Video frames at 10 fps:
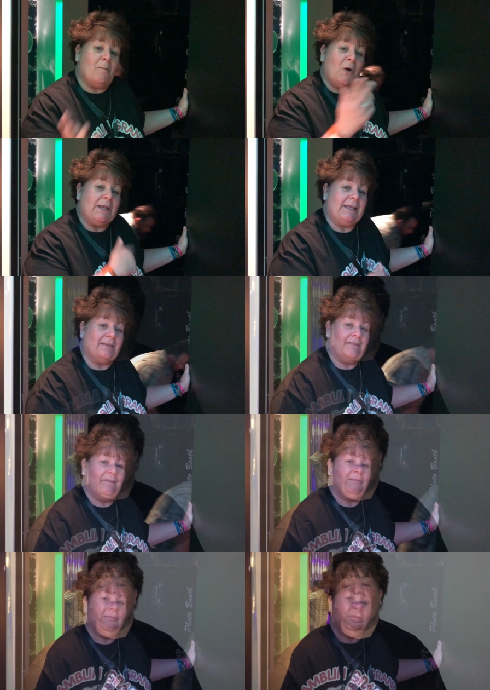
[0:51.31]
Come on in.
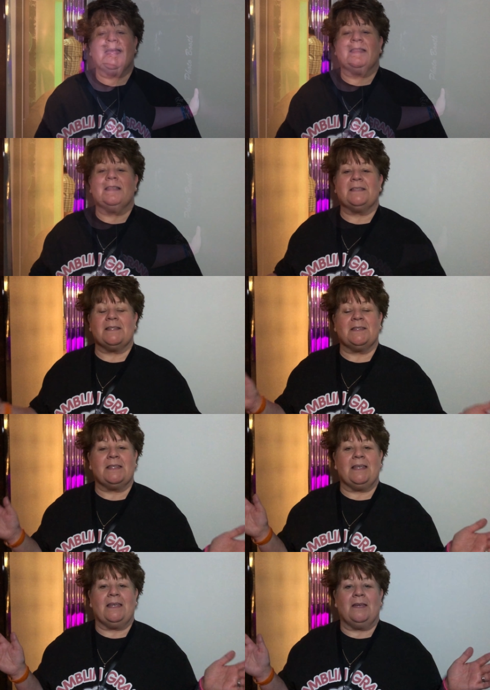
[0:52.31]
Okay, this is
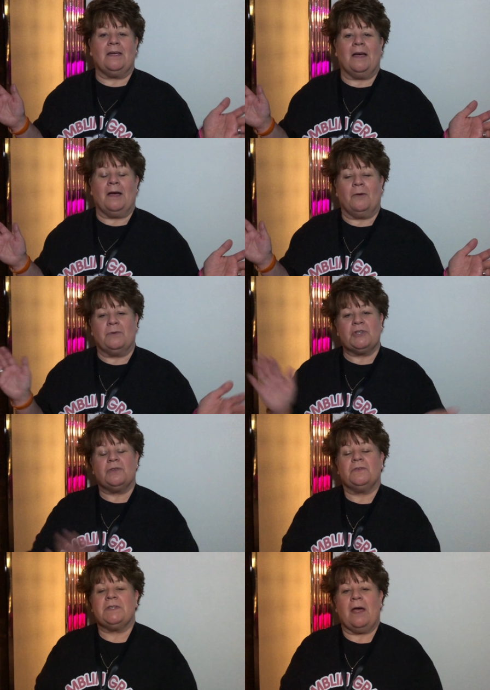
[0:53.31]
the uh,
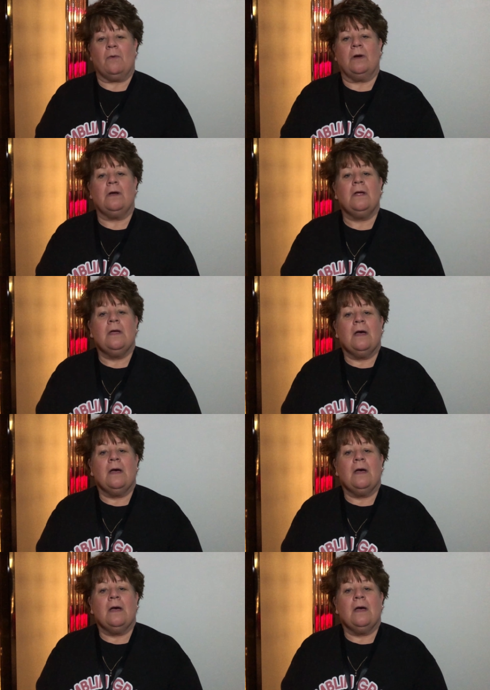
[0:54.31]
original tower,